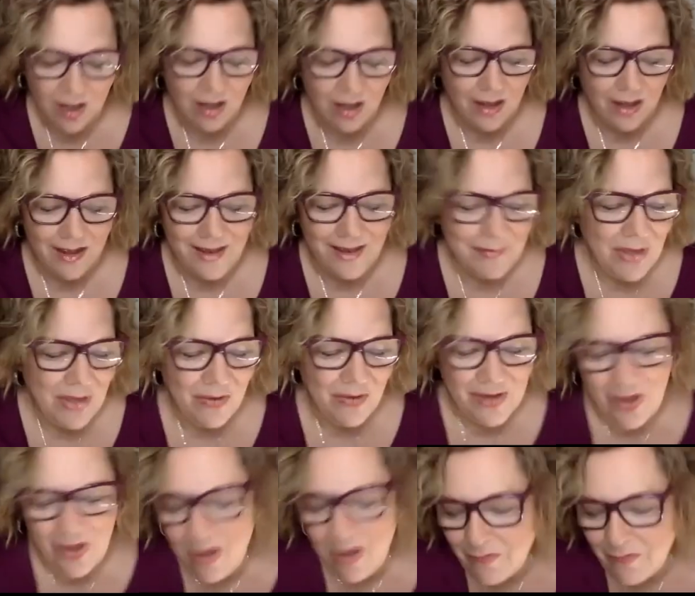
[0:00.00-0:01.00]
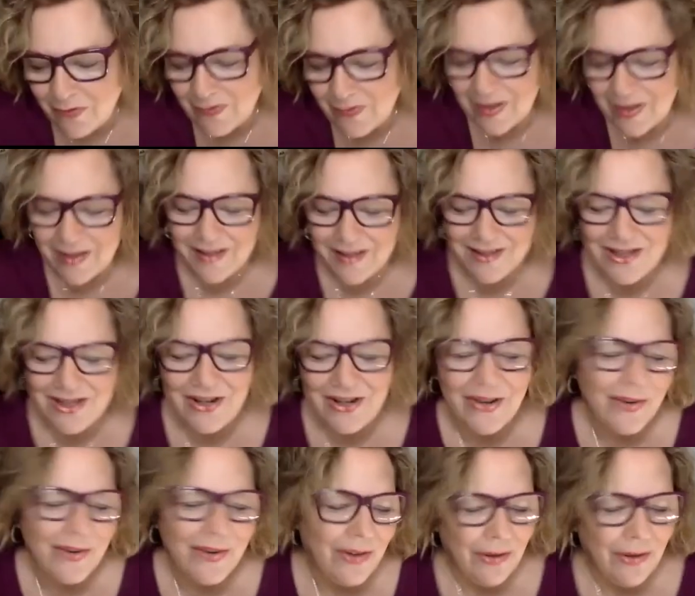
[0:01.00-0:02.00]
I'm going off of it,
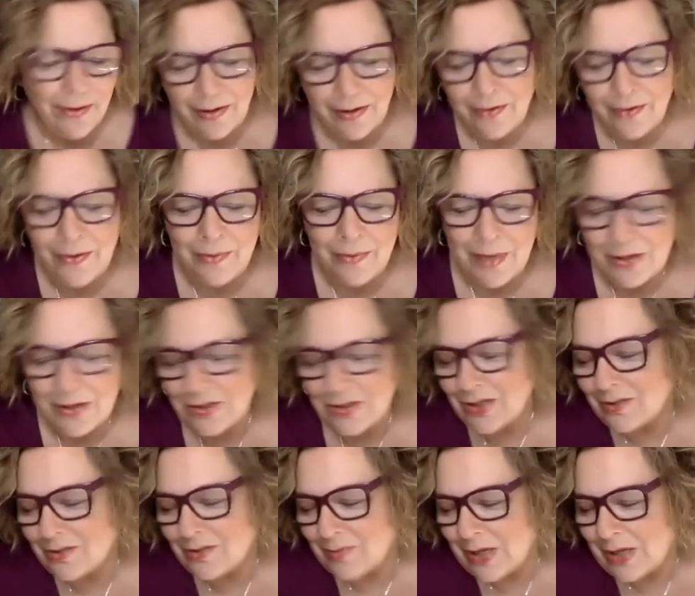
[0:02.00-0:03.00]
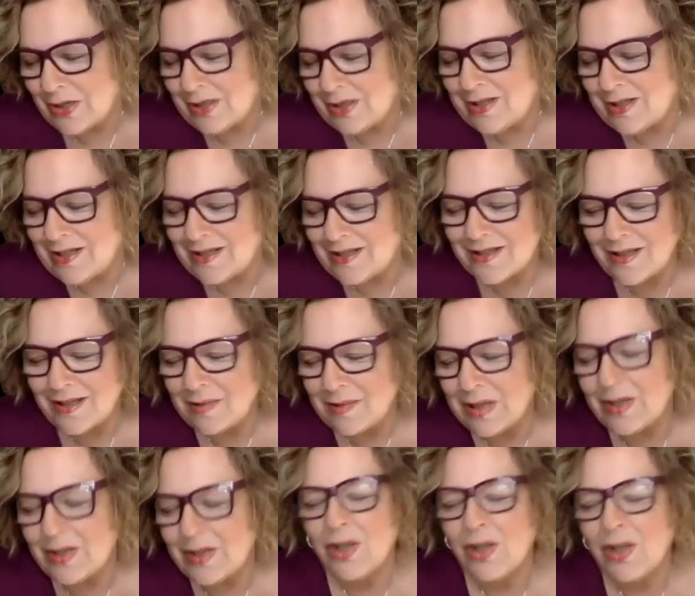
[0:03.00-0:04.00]
oh my god, my goodness. I
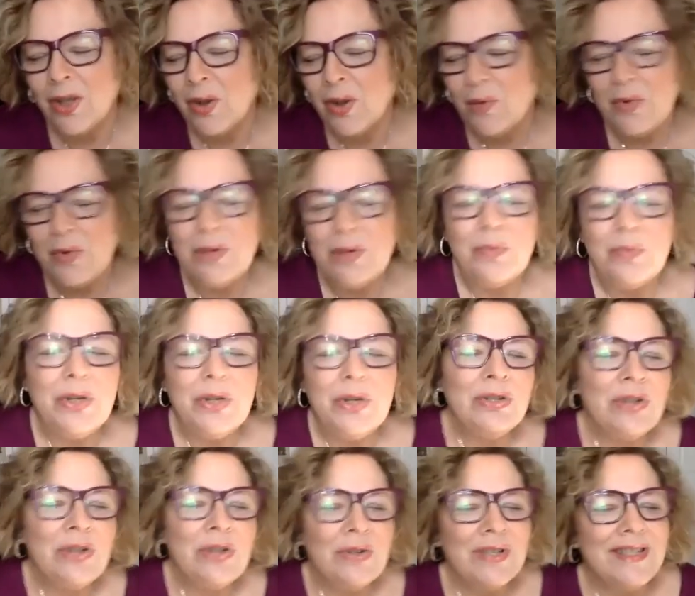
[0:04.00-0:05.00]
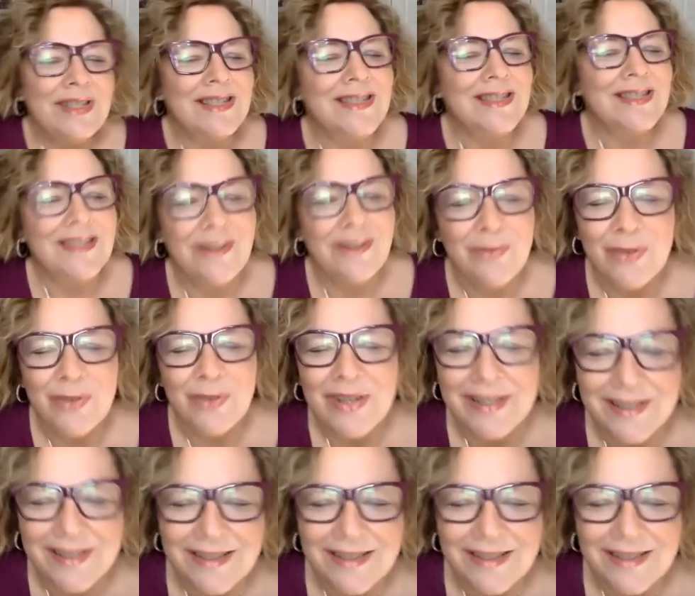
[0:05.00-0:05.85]
mean, what do you notice is different?